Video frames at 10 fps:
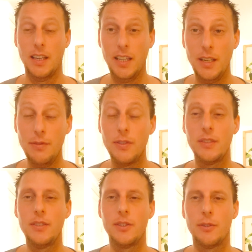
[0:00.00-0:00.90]

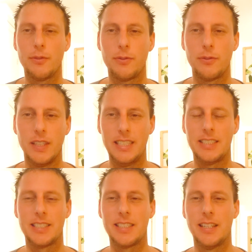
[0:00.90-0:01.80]
Even the
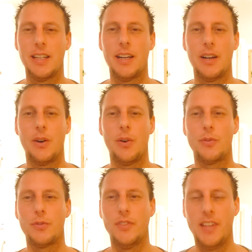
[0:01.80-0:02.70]
fear
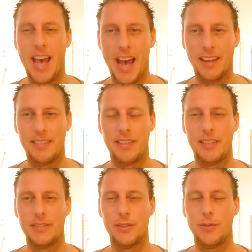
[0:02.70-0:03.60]
of
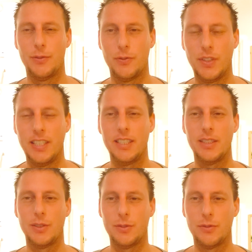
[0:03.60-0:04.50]
death. The
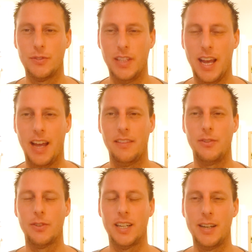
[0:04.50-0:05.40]
fear of
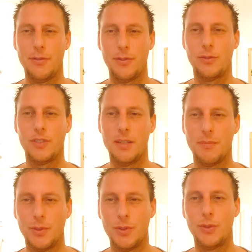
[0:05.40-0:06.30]
death. You have to
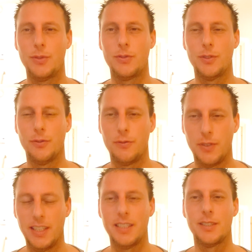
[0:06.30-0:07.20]
remove the
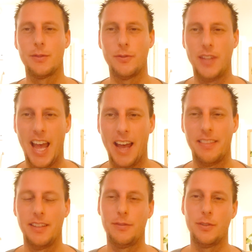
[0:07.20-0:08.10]
fear of
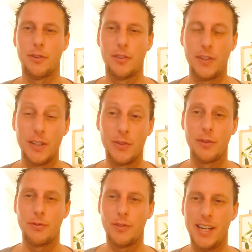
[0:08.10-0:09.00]
death. If you're still
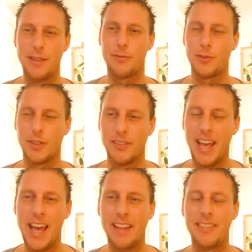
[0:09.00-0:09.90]
afraid for the
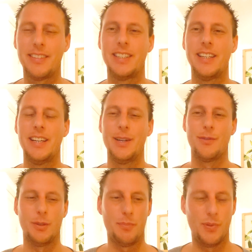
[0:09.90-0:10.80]
death,
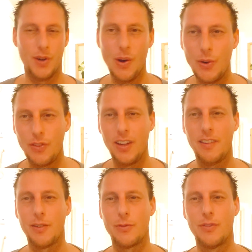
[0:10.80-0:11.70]
for the
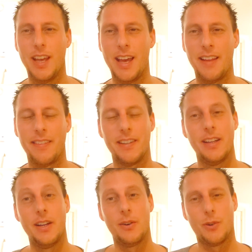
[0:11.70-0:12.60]
process of death,
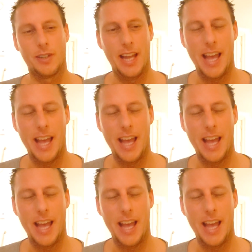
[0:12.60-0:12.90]
or